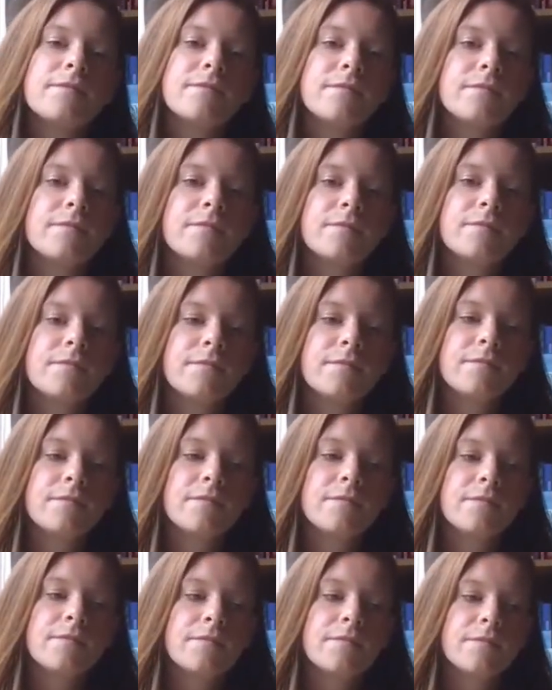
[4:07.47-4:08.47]

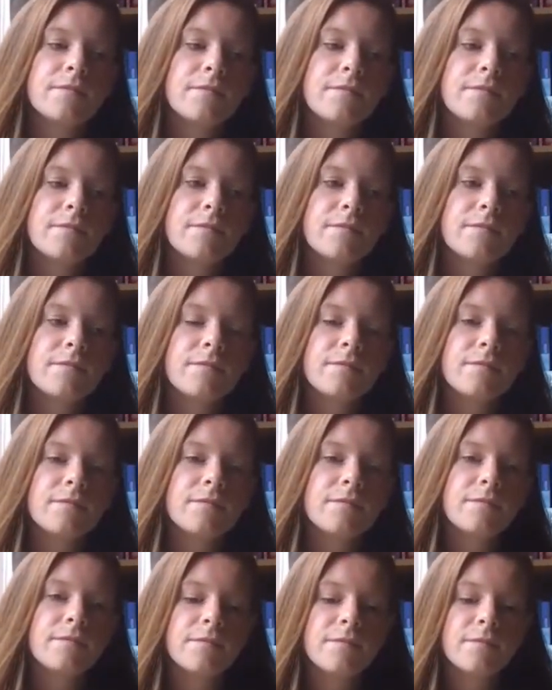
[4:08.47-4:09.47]

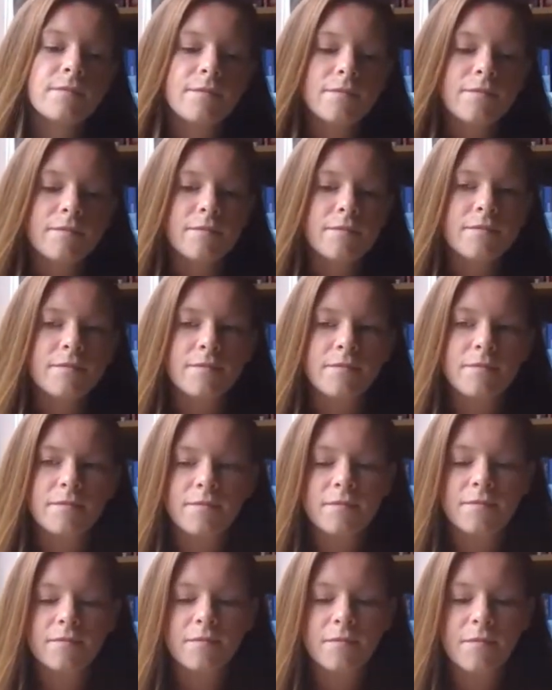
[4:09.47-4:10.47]

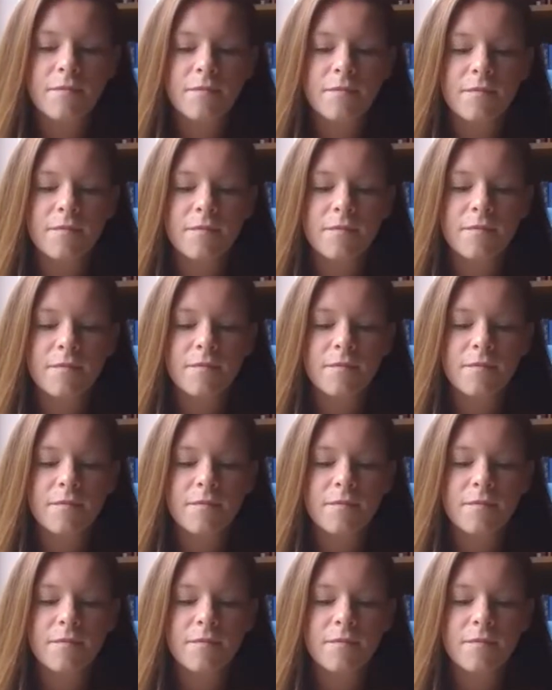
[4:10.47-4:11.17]
No words are spoken by the person on screen.